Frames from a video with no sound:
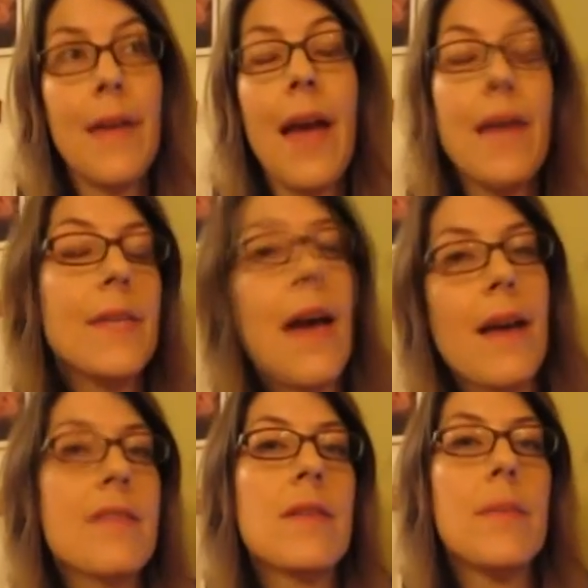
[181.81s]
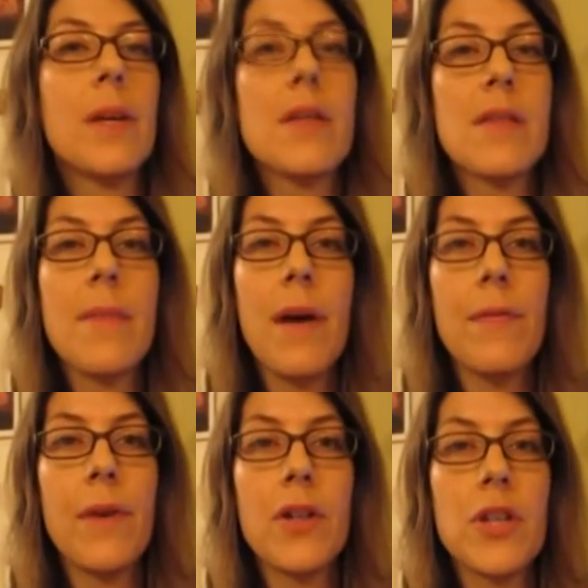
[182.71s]
they had the accident because it
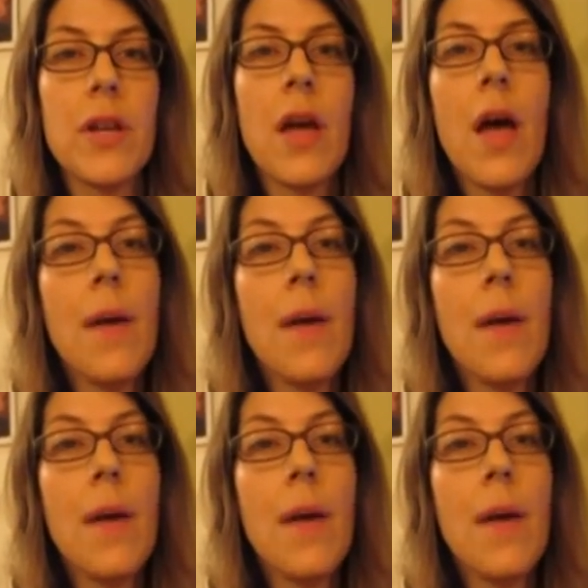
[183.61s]
malfunctioned.